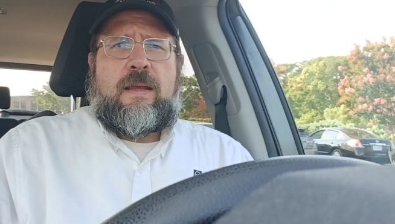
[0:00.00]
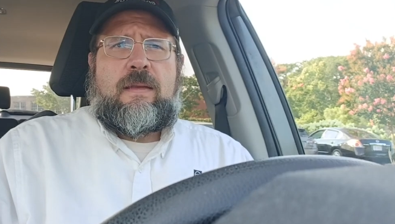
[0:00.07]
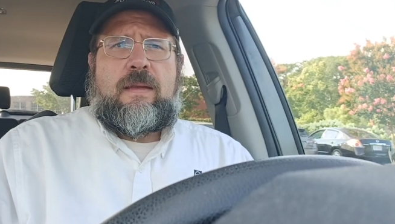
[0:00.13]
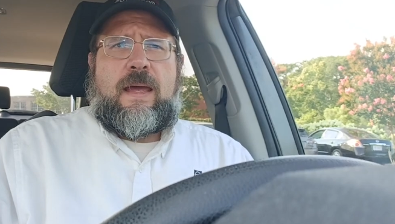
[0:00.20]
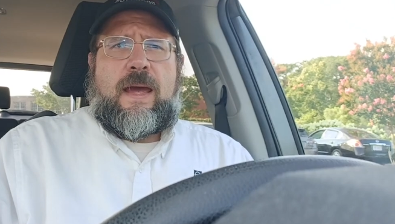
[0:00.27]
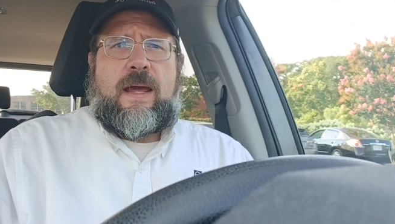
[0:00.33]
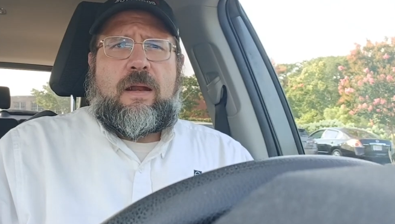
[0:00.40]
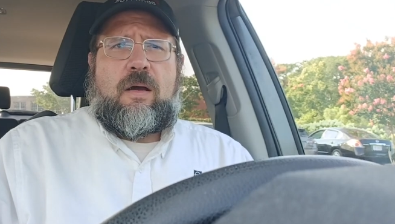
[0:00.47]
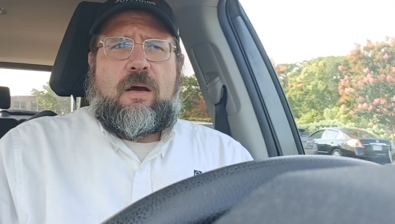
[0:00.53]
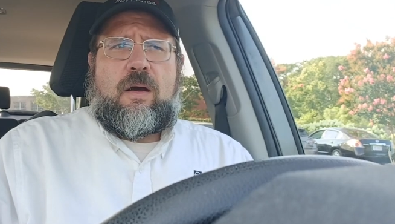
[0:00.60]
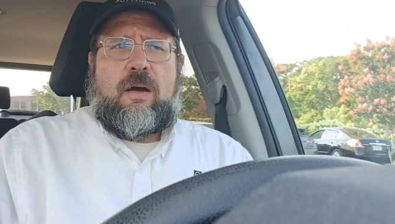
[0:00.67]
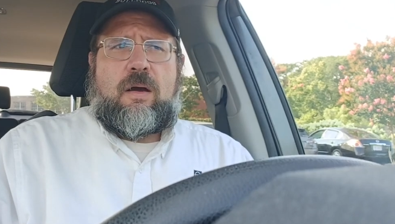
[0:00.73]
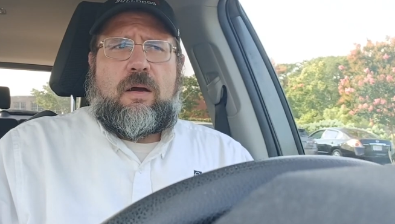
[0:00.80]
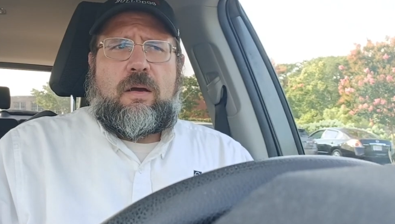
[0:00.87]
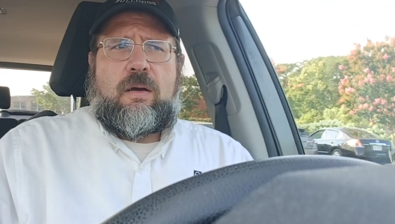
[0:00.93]
That
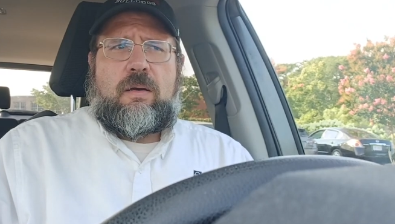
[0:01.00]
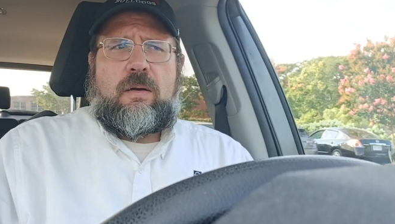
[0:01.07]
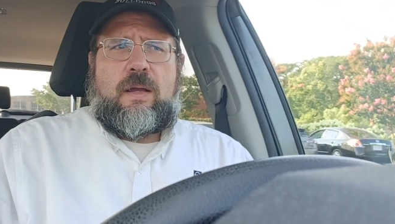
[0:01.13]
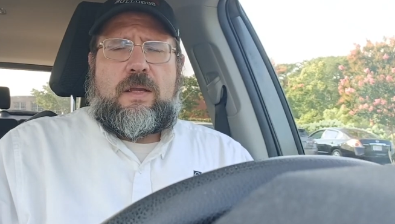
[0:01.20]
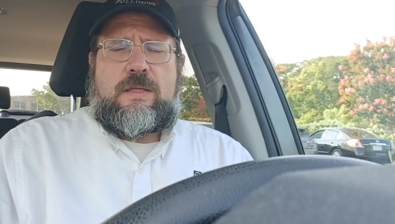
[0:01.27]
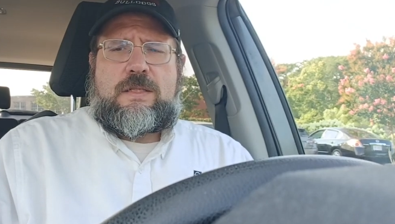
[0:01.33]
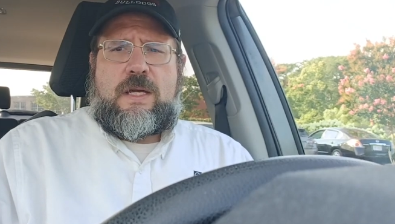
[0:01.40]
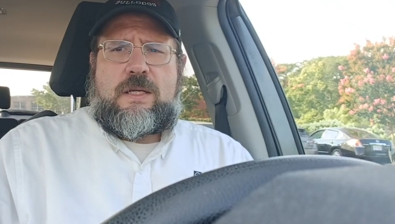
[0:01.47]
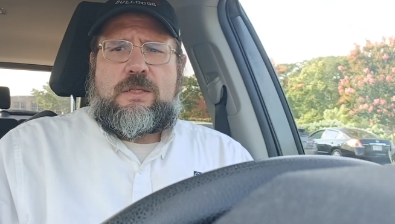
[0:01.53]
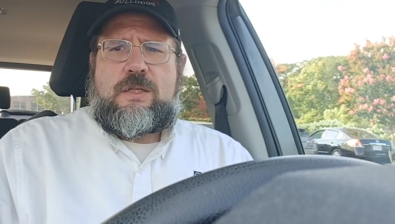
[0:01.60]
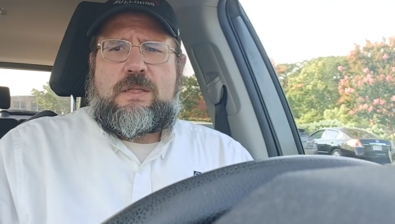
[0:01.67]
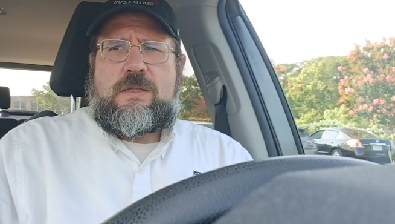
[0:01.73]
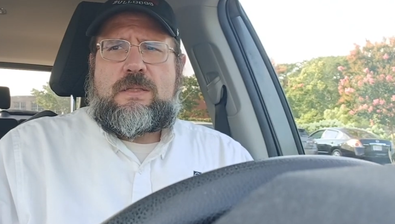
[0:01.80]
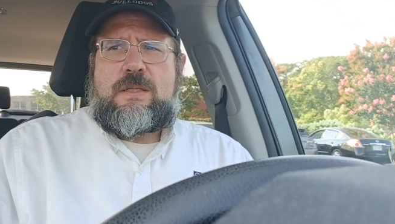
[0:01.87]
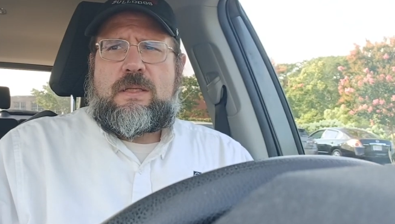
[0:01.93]
our
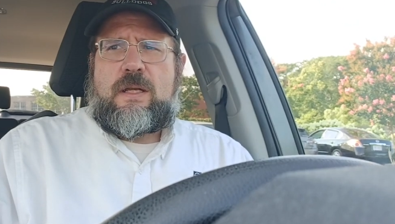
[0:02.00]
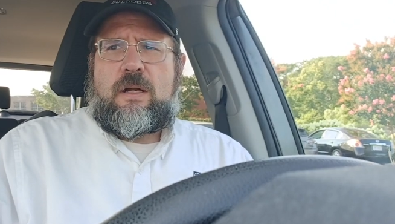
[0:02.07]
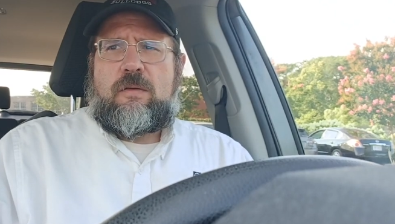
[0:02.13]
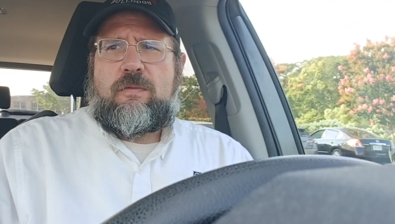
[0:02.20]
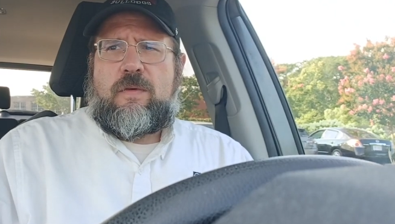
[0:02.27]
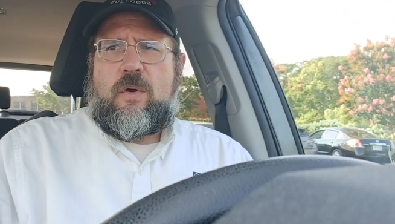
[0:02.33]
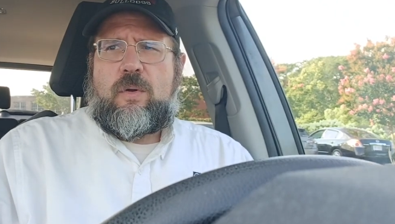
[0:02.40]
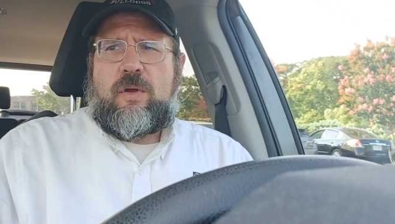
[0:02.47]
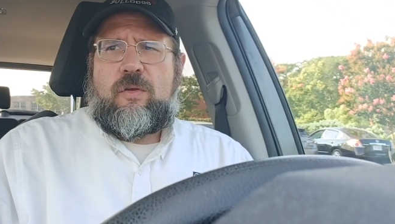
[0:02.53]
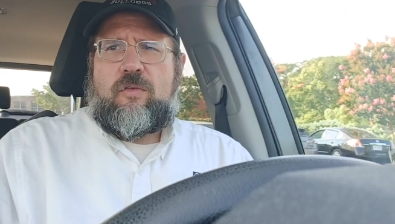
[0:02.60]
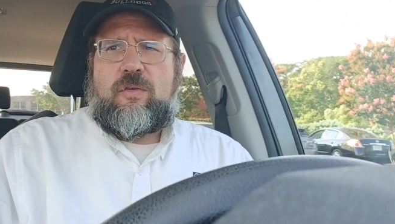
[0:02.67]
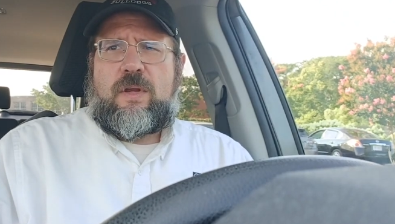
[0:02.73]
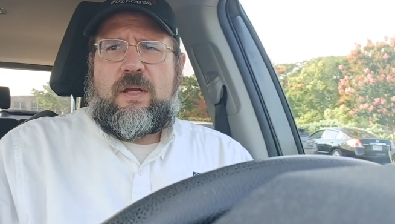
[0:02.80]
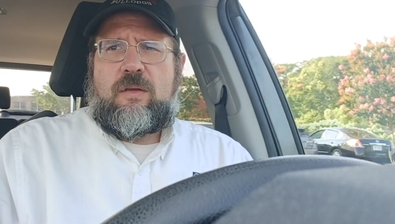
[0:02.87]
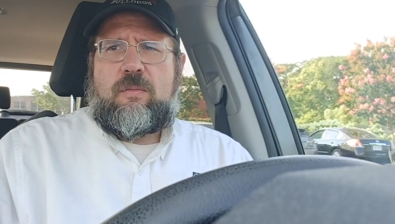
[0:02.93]
intentions and that our
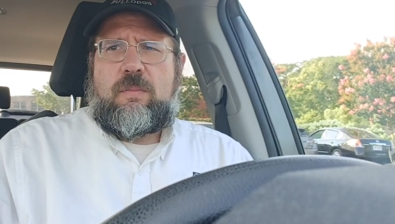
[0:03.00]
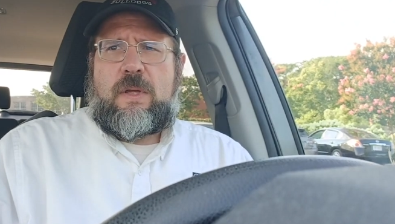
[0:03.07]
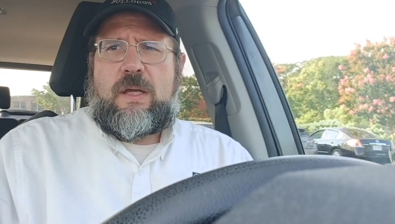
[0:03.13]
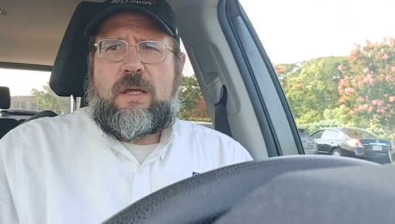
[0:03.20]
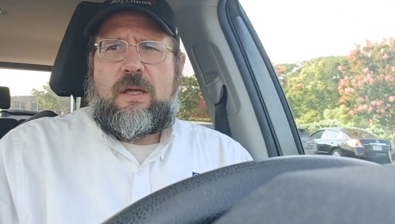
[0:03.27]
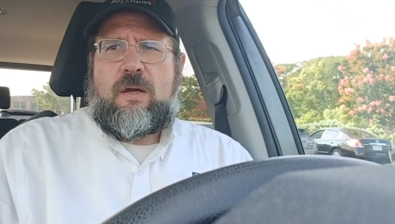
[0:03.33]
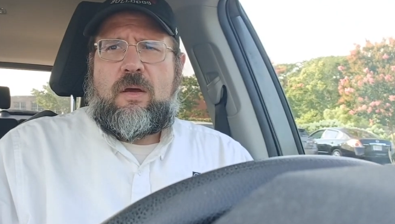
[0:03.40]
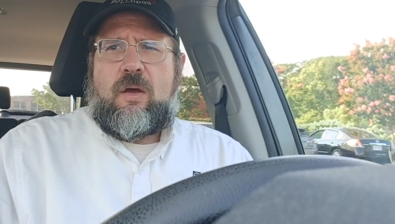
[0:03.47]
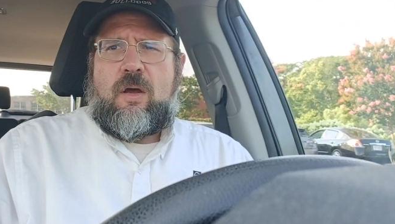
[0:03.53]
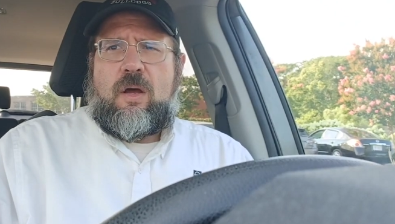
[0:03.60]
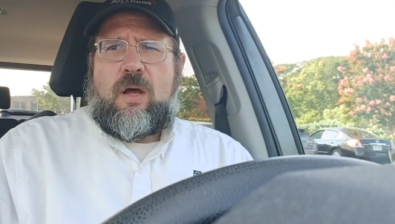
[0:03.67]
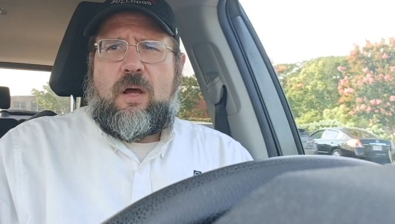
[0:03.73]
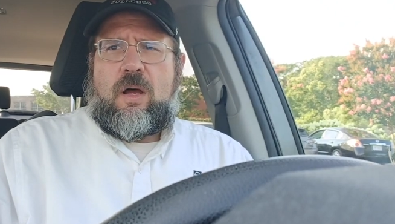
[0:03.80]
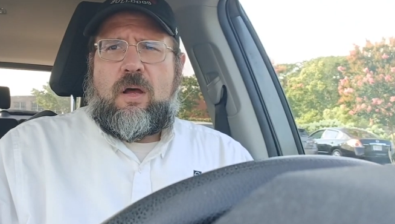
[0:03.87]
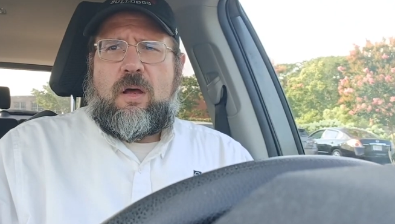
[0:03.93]
focus need to be
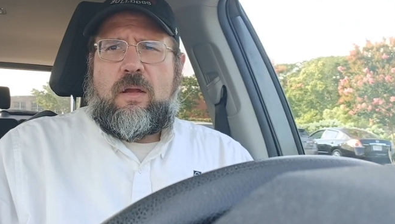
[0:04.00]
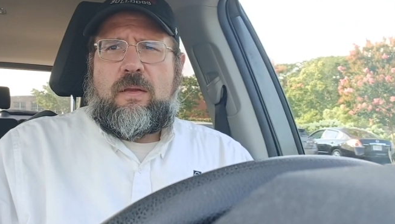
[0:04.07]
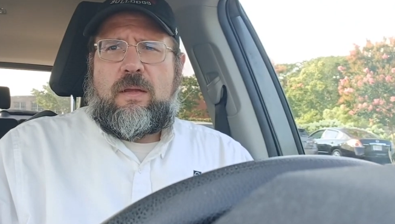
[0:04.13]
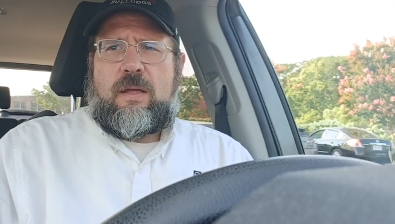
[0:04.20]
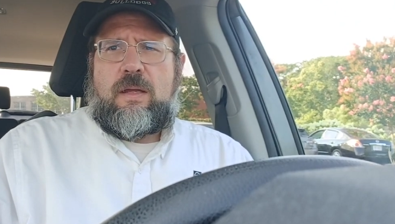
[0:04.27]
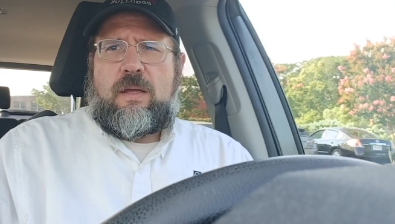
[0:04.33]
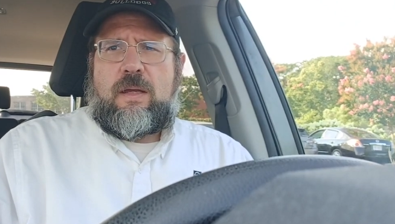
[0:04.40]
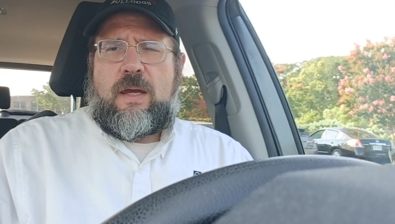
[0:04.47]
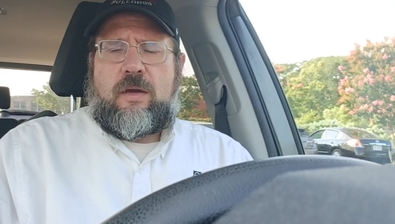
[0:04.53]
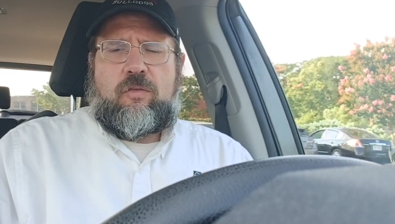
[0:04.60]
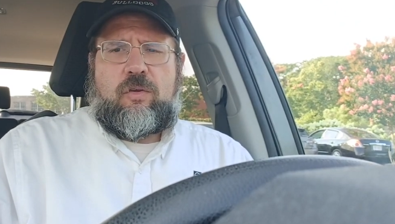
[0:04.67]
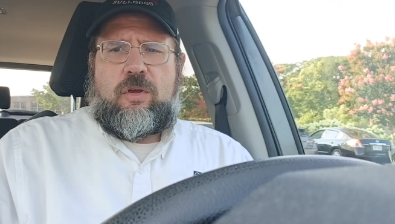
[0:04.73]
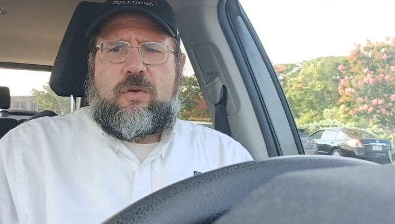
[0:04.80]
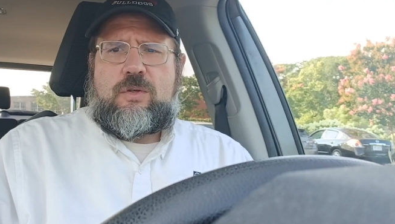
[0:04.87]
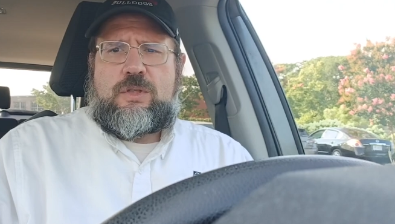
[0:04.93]
on the
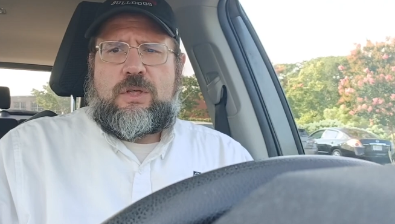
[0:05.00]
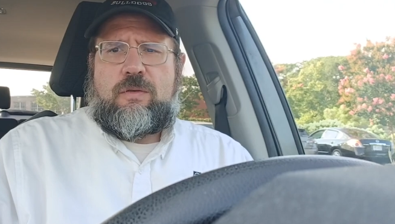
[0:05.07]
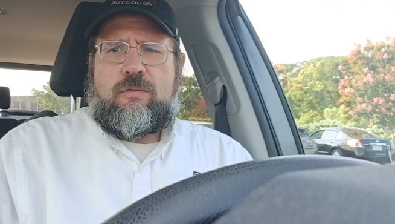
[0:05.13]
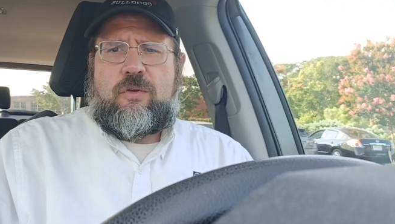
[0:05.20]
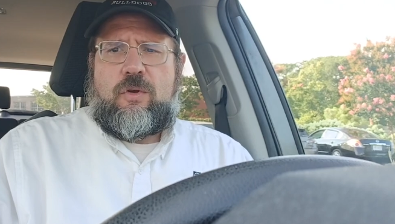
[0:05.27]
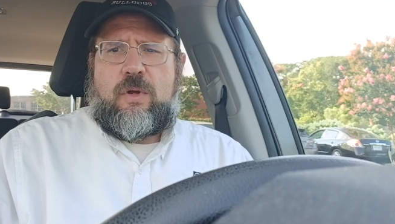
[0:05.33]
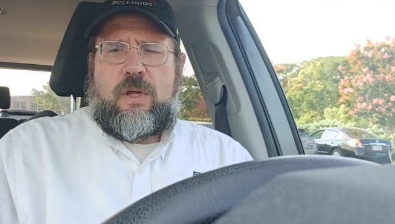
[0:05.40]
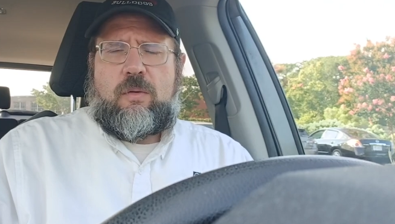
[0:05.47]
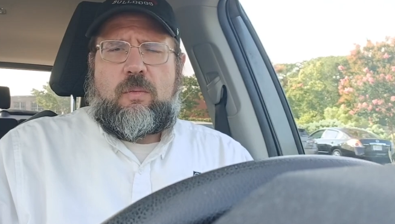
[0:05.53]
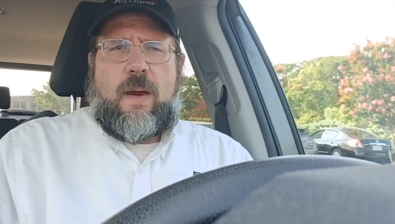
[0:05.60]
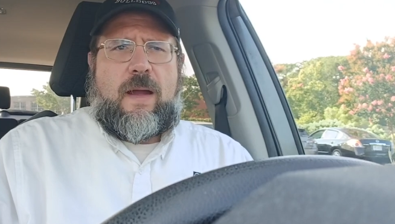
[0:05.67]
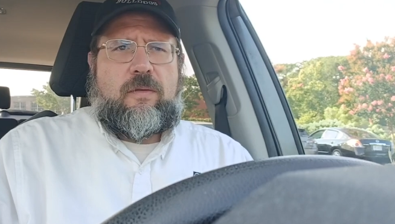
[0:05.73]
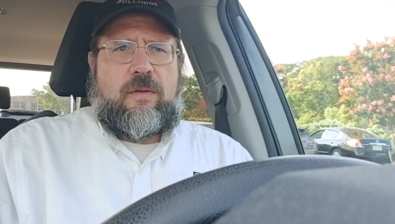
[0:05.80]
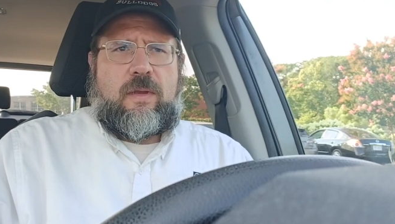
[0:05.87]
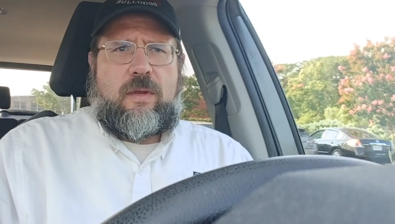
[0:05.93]
execution of duty
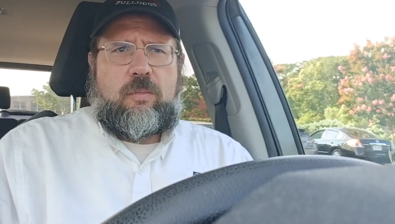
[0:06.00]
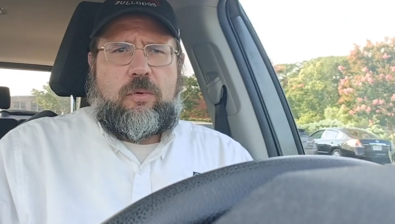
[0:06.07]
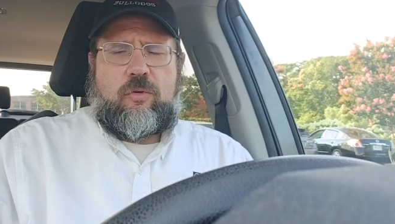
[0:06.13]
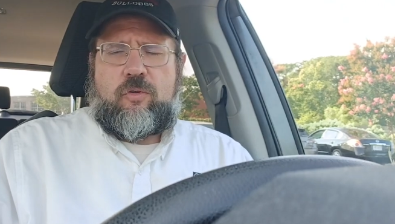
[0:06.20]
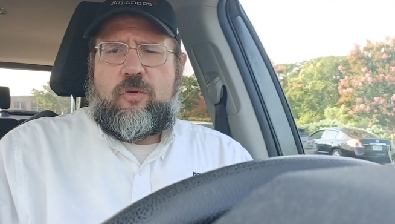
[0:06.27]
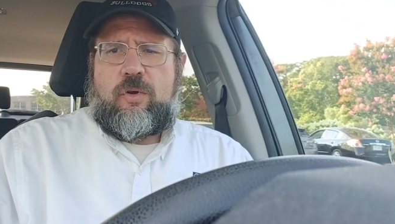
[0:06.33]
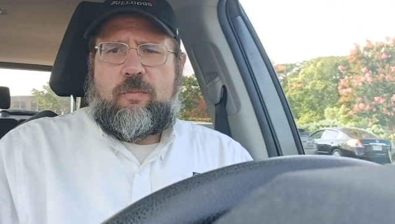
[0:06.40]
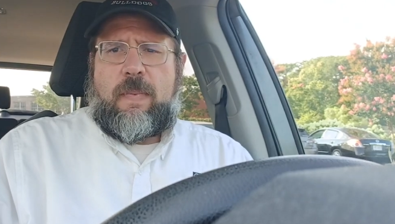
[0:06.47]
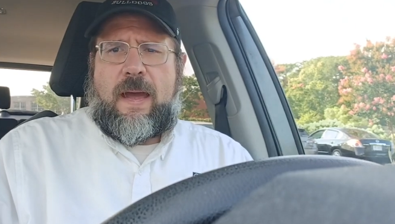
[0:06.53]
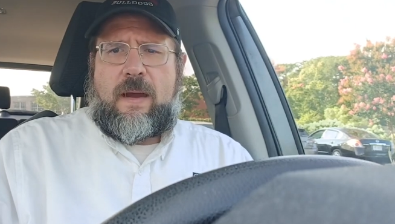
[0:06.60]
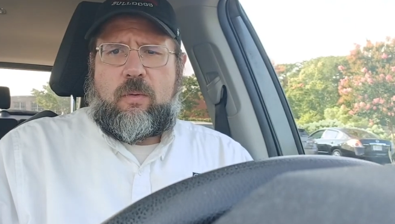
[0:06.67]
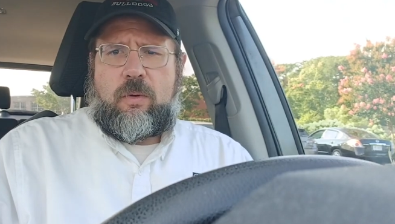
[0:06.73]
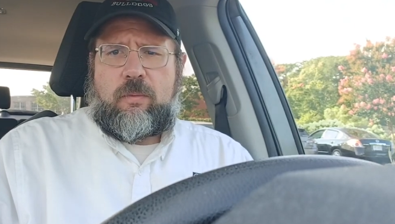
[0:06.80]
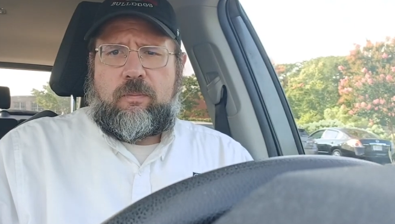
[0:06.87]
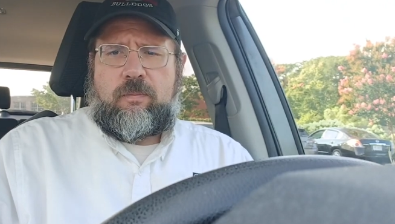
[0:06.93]
rather than the pursuit of power.